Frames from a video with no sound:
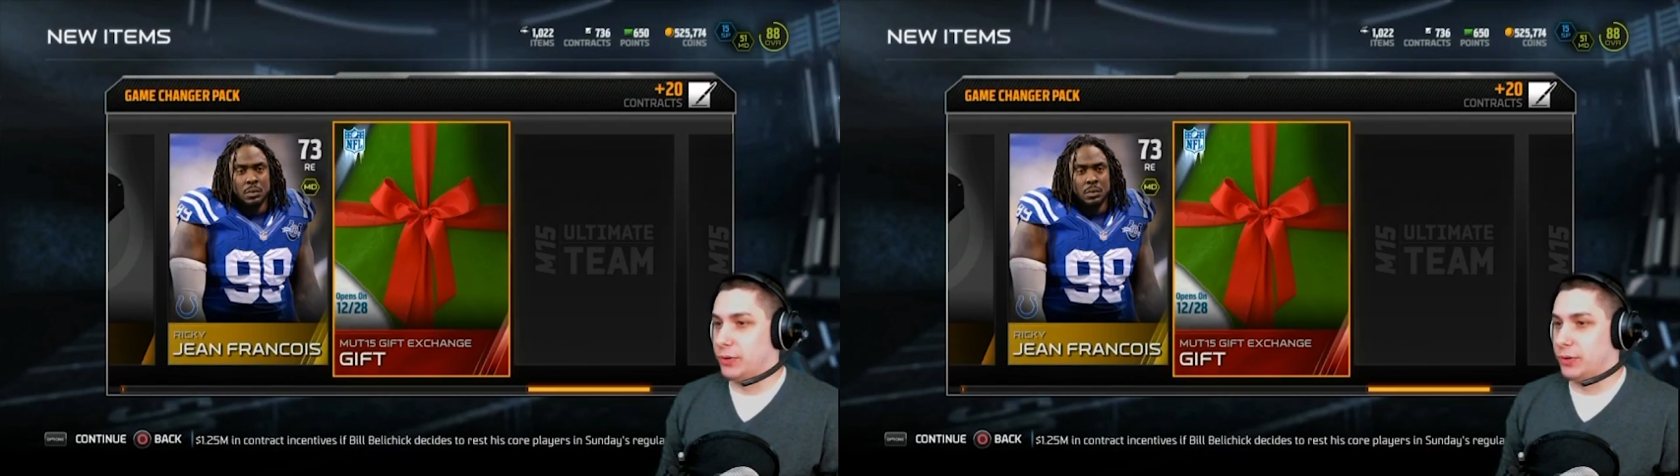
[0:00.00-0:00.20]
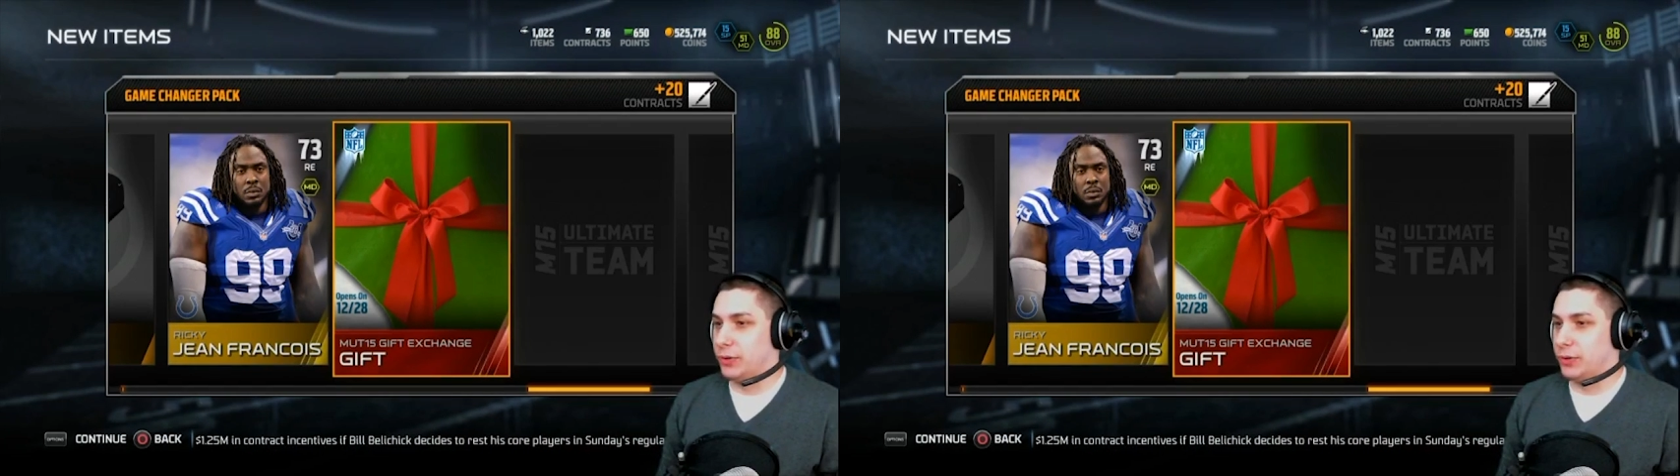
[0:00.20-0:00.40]

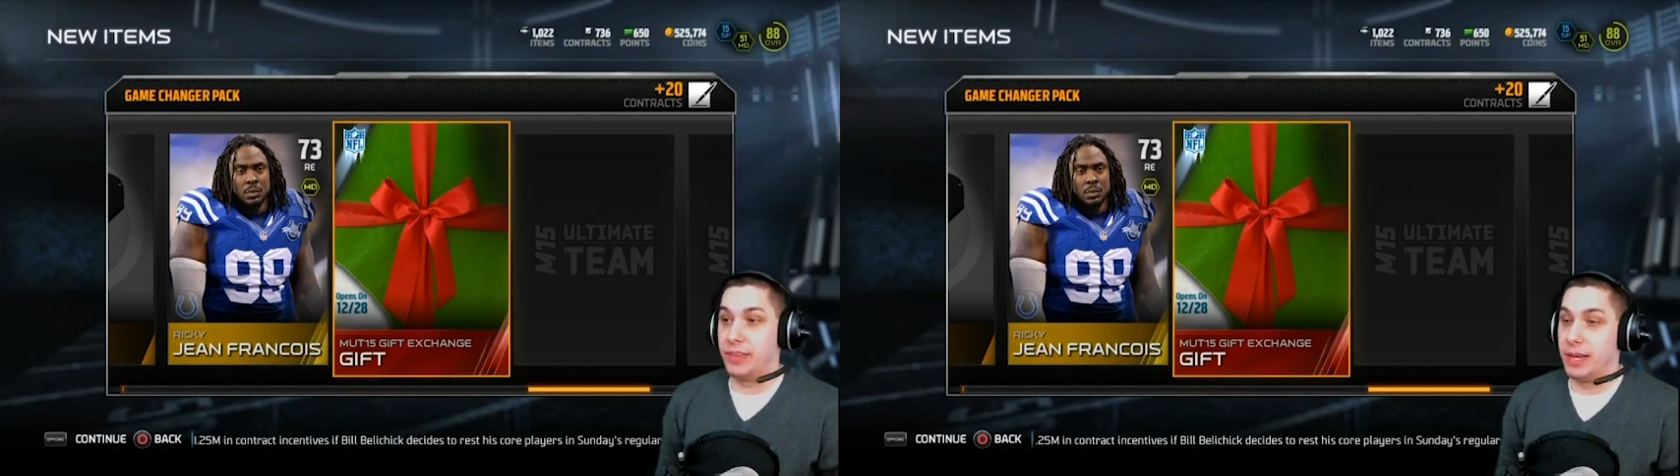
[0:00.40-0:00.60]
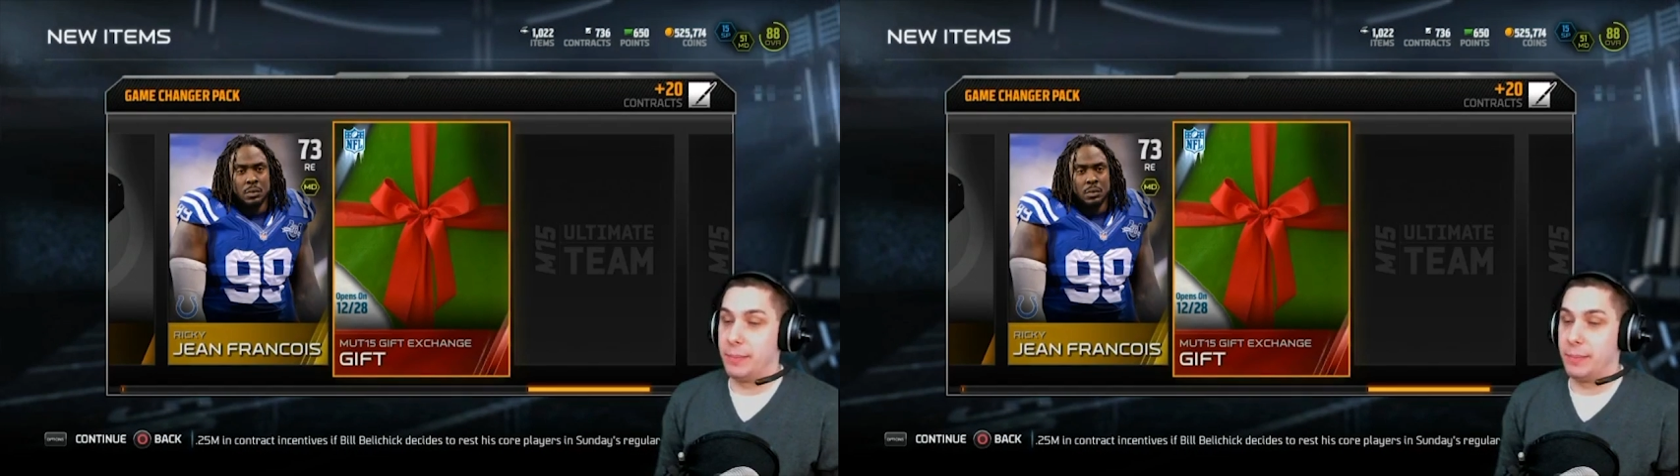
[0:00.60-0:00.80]

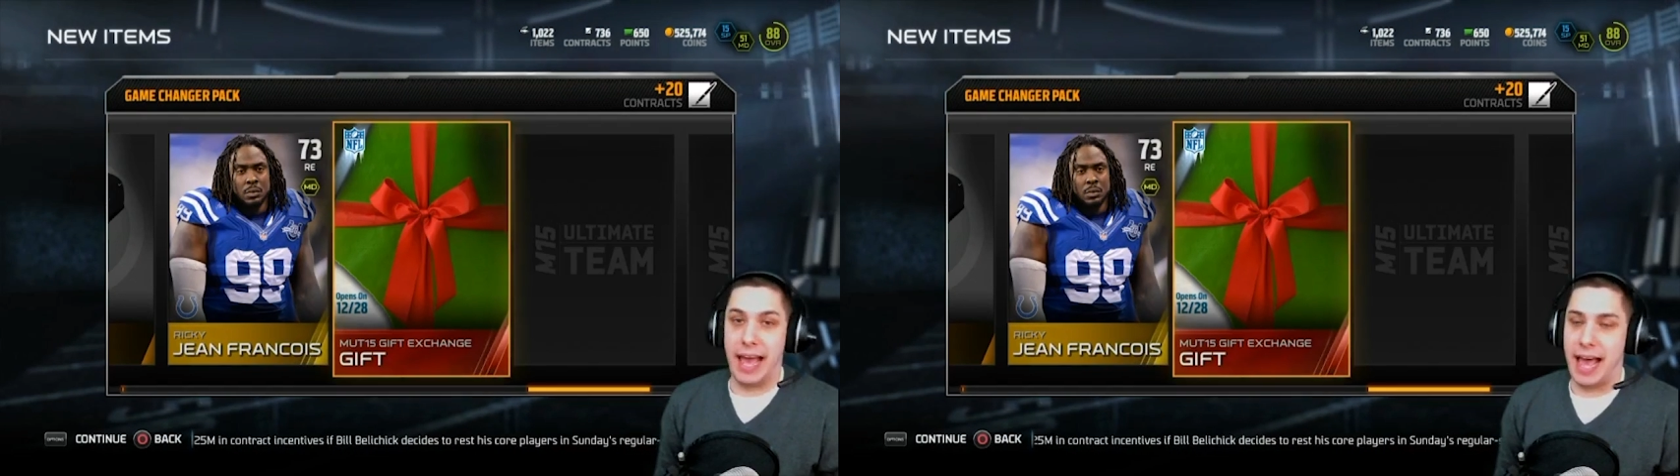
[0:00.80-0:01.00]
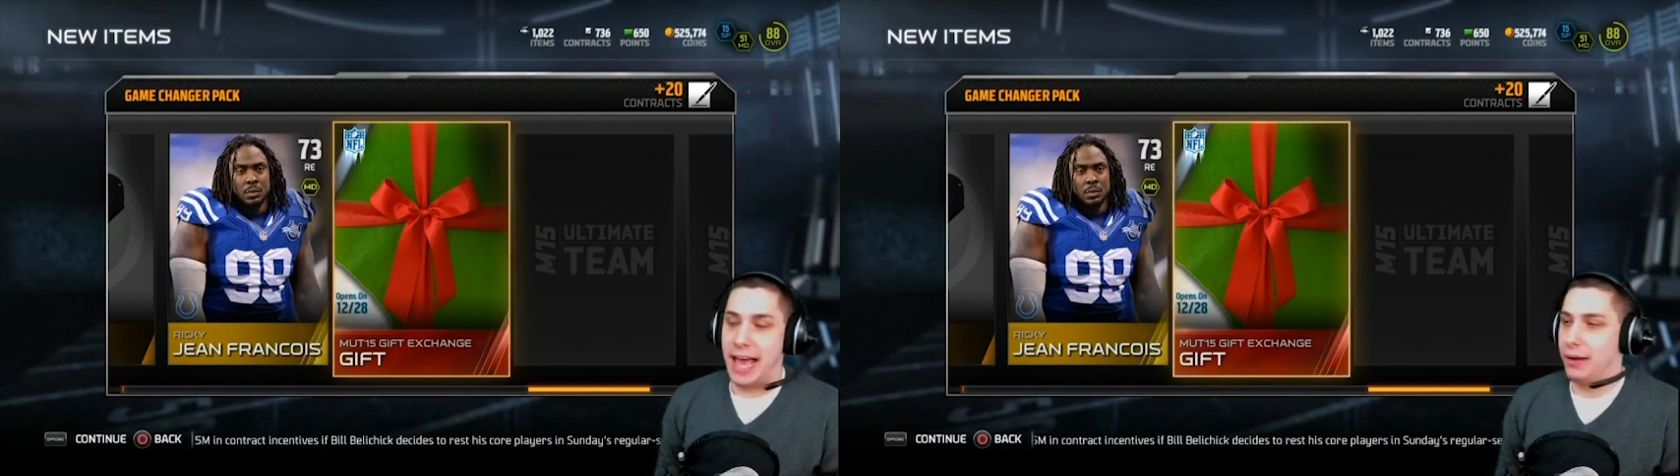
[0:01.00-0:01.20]
which
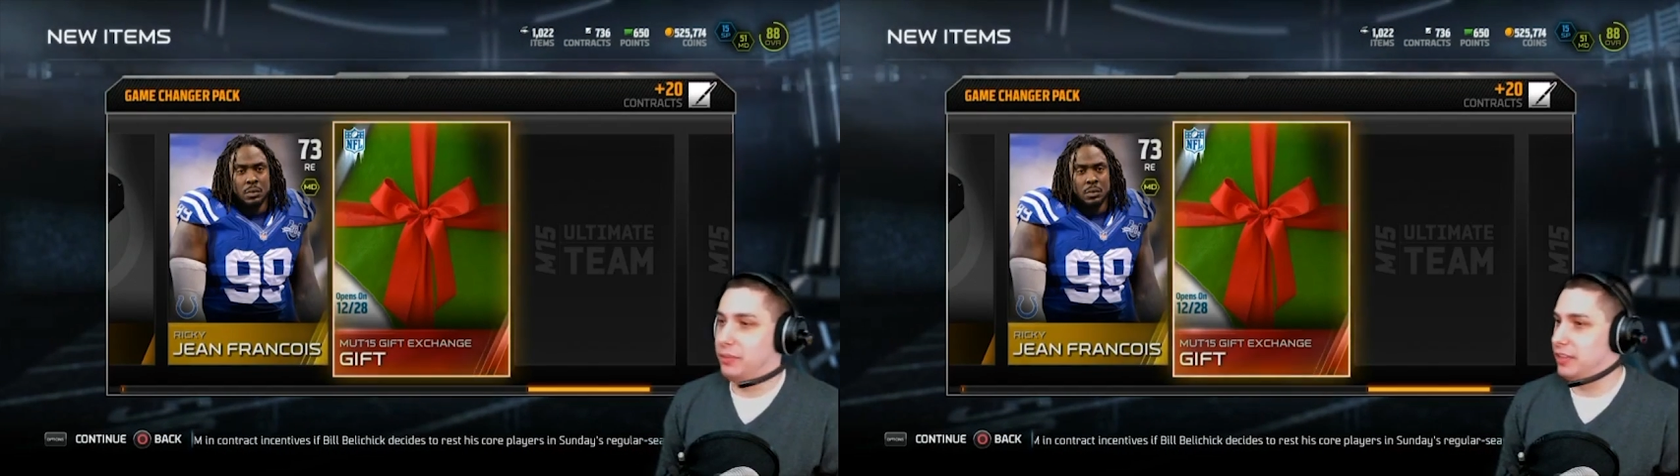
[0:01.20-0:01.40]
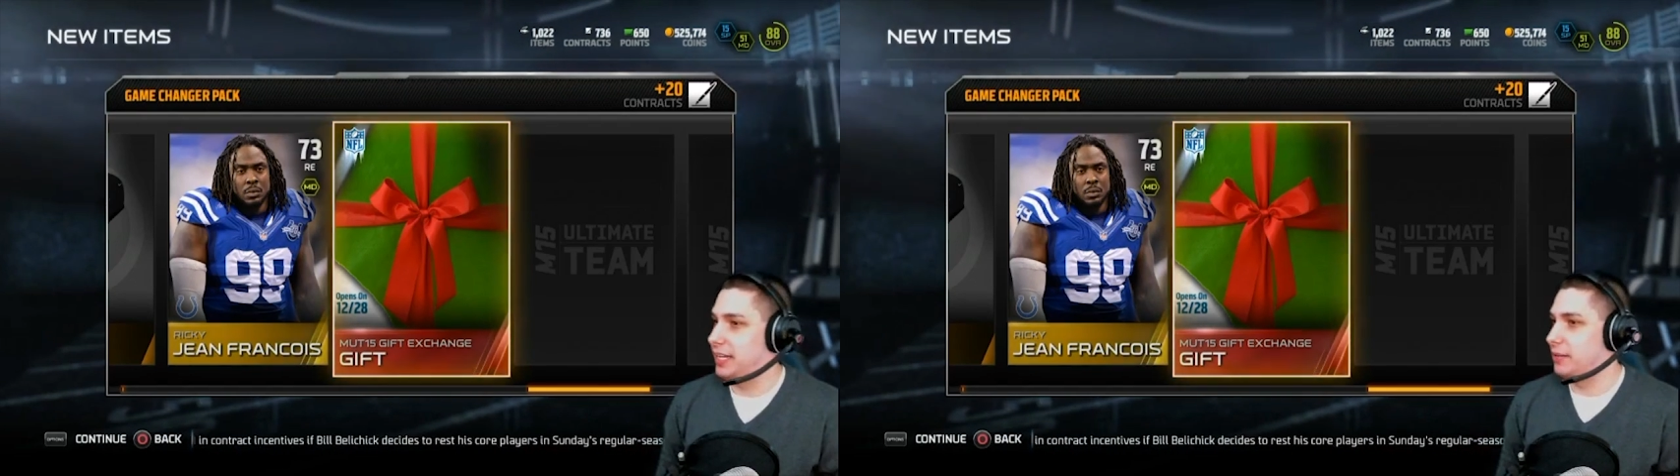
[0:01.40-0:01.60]
could be
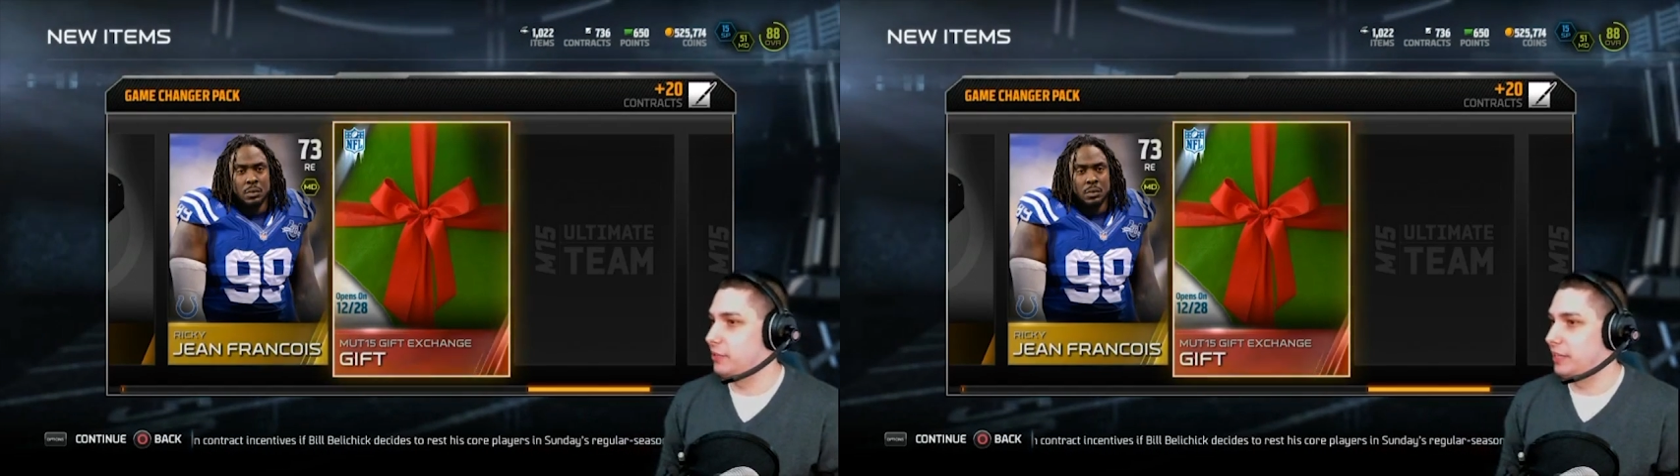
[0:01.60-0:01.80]
something.